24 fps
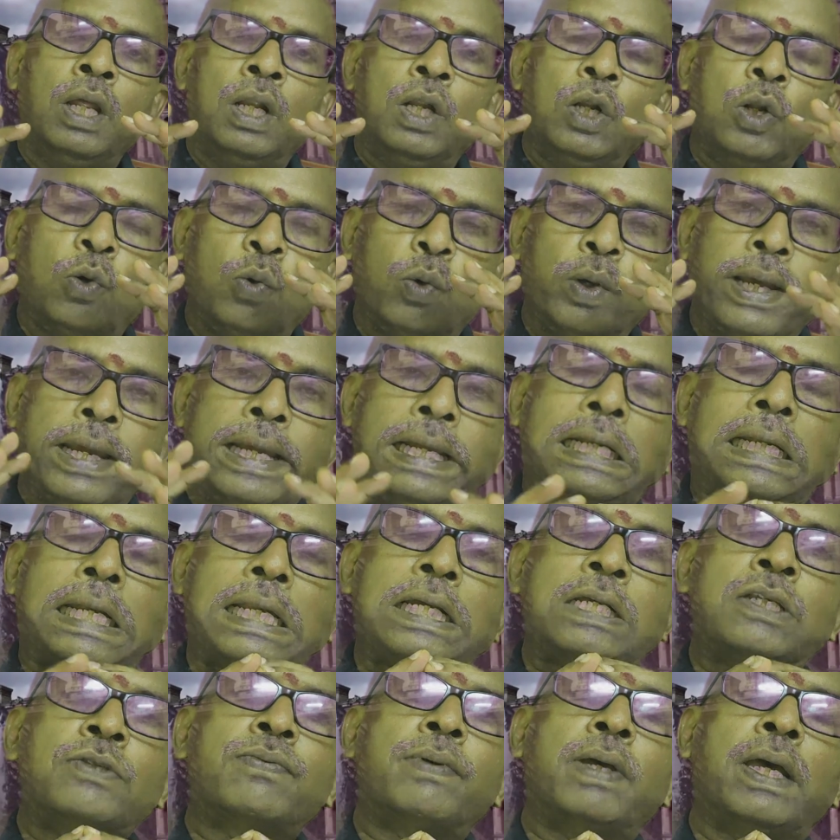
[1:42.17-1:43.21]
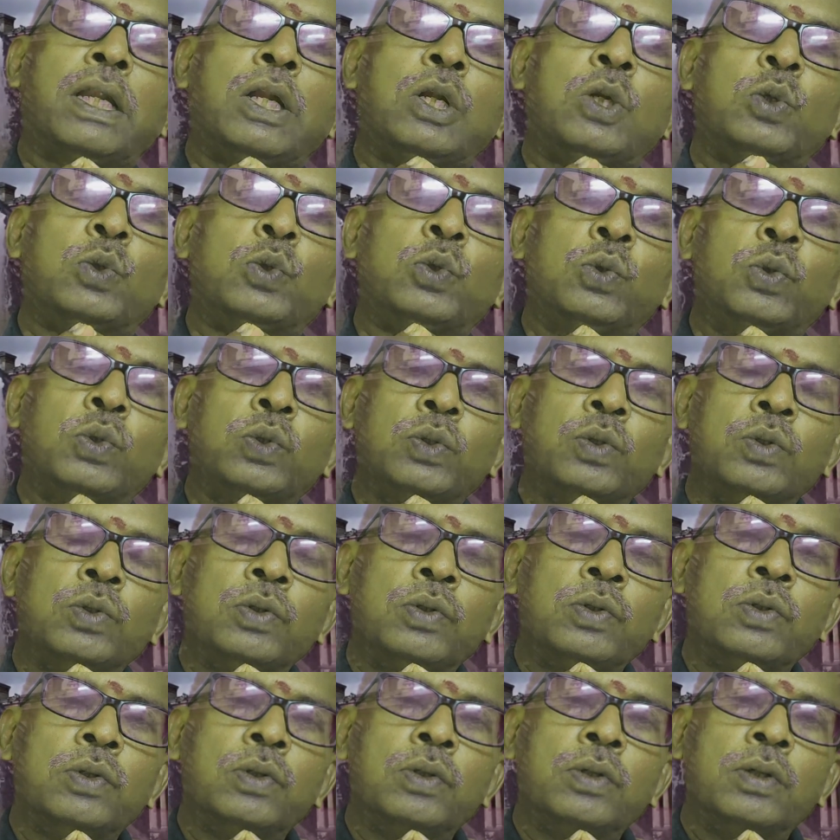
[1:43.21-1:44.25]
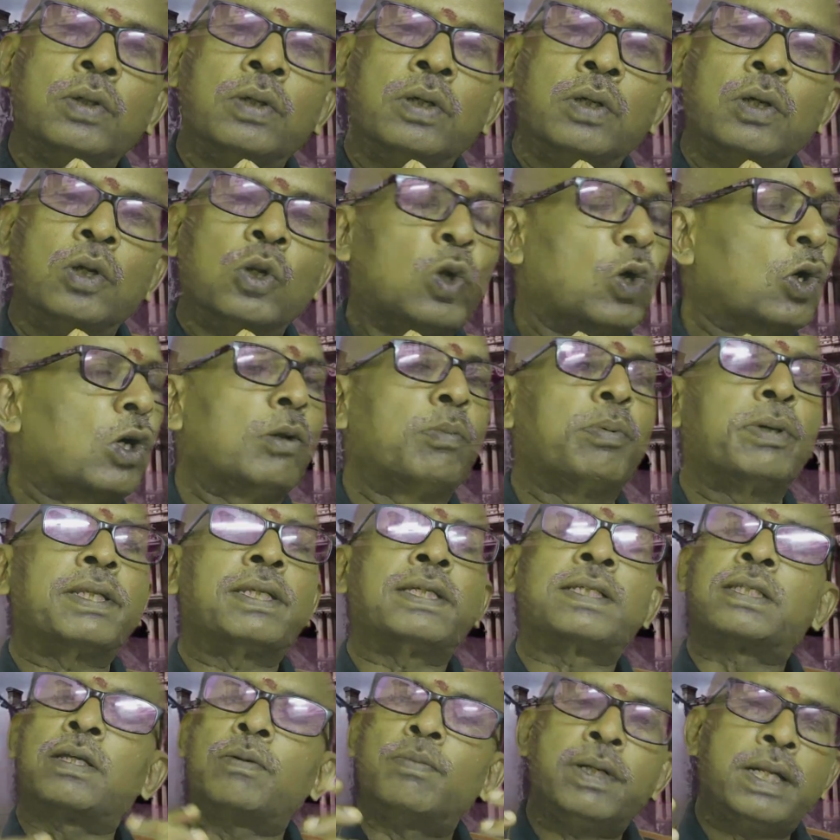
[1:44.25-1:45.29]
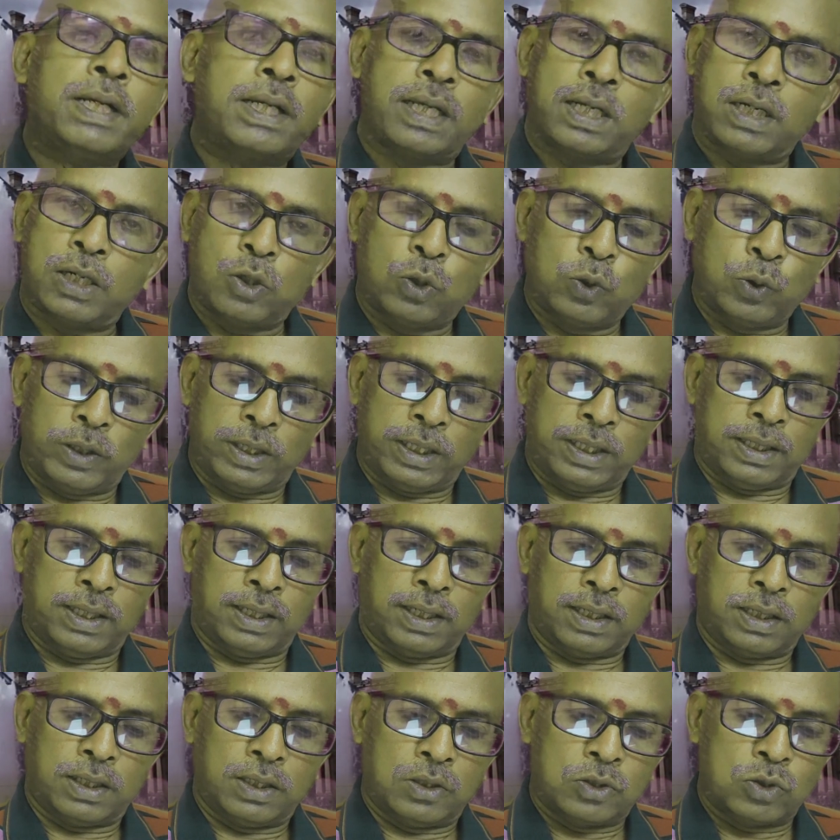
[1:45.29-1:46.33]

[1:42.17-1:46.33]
Now, 8 lakhs value, local purchase committee cannot do anything.